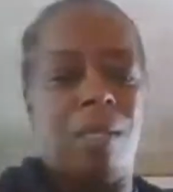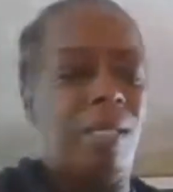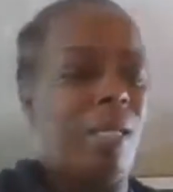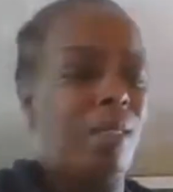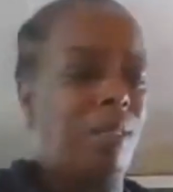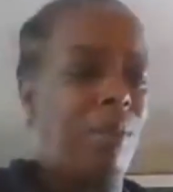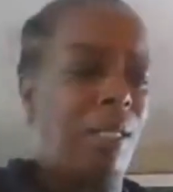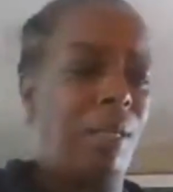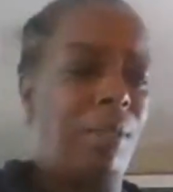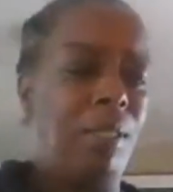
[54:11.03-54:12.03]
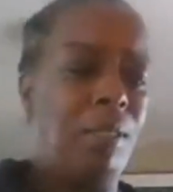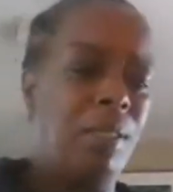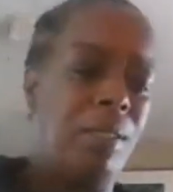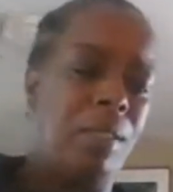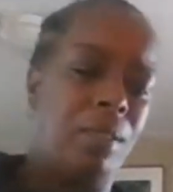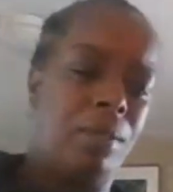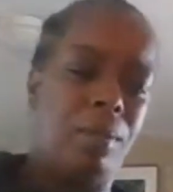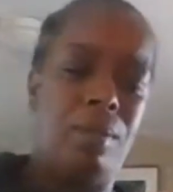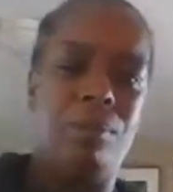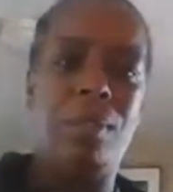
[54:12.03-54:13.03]
And y'all see what I got right now? Let's see.
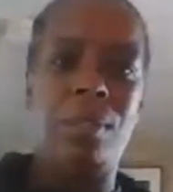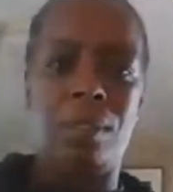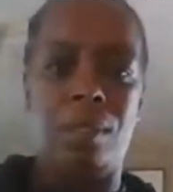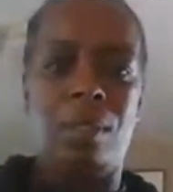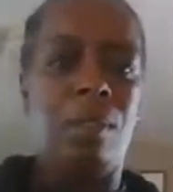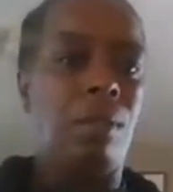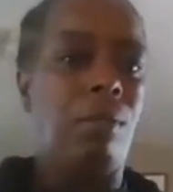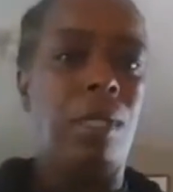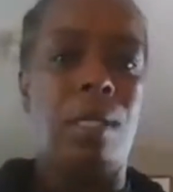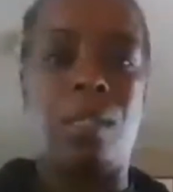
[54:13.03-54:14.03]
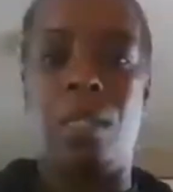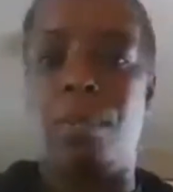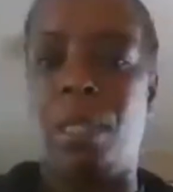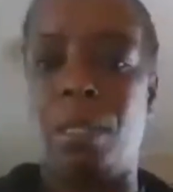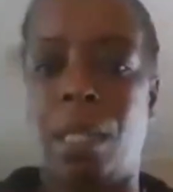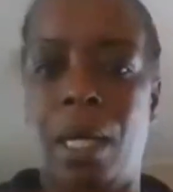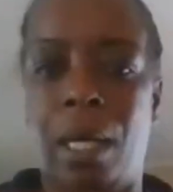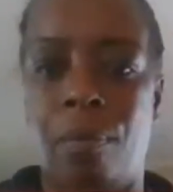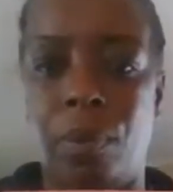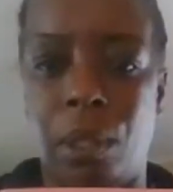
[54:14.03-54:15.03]
What is you guys can help me because I
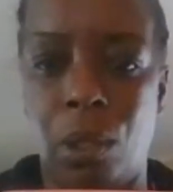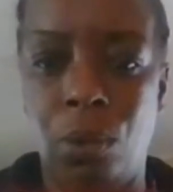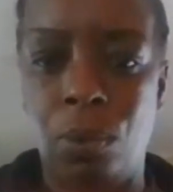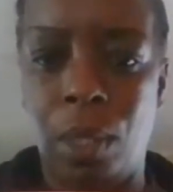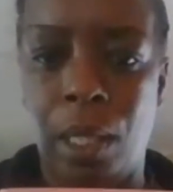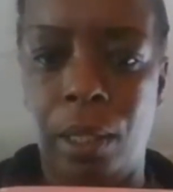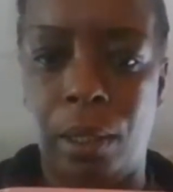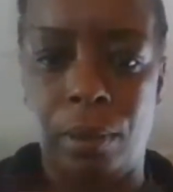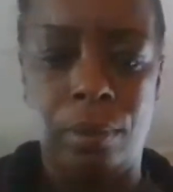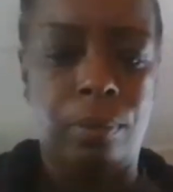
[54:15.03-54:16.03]
have no idea.